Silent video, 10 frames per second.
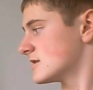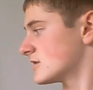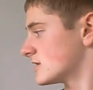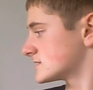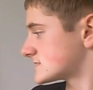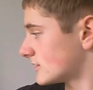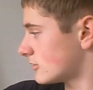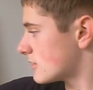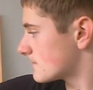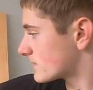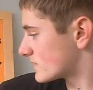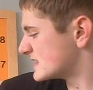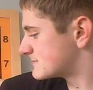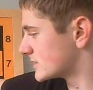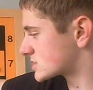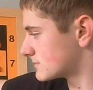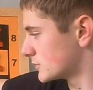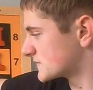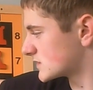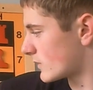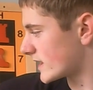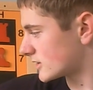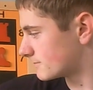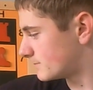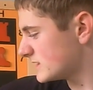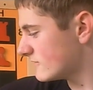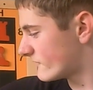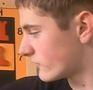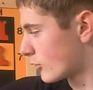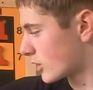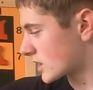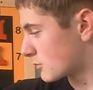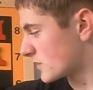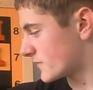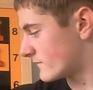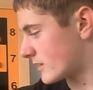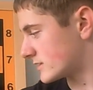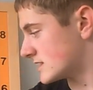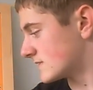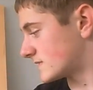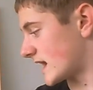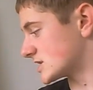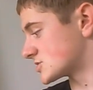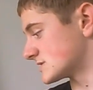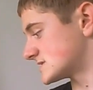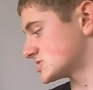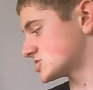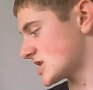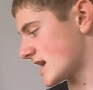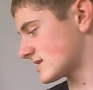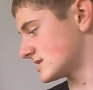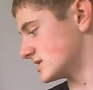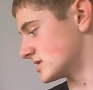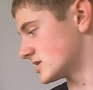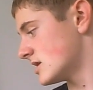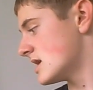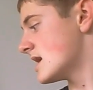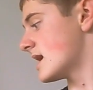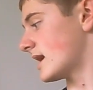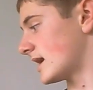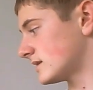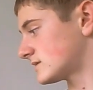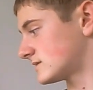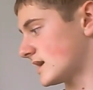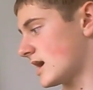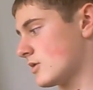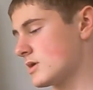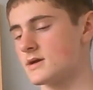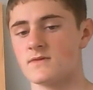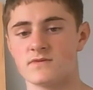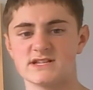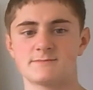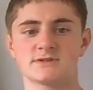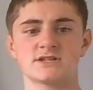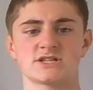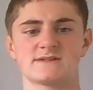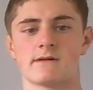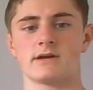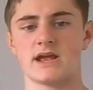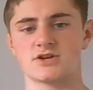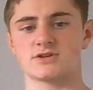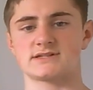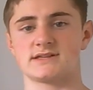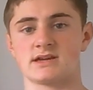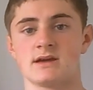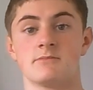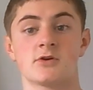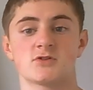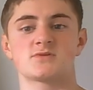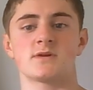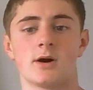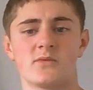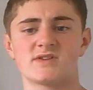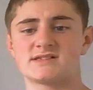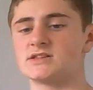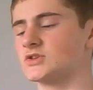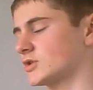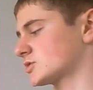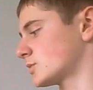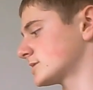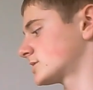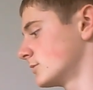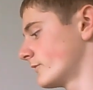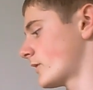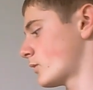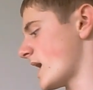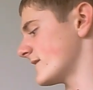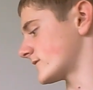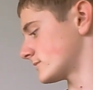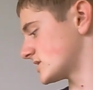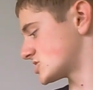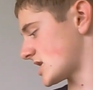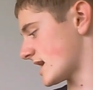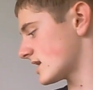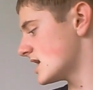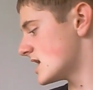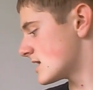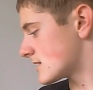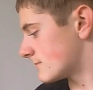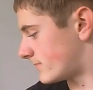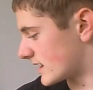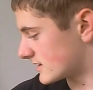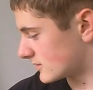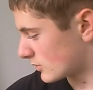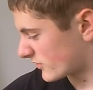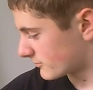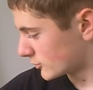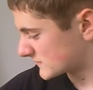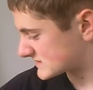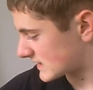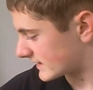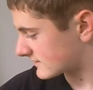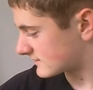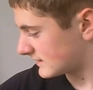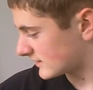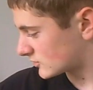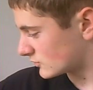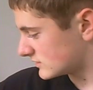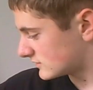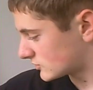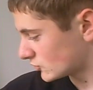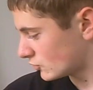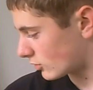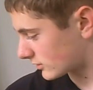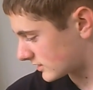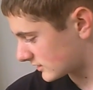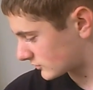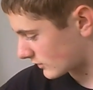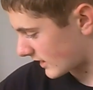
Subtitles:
So this bishop moves away on b4 with a very dangerous check here, and now this position is very interesting, because we obviously do not want to move away from the check with moves like king to e2 or king to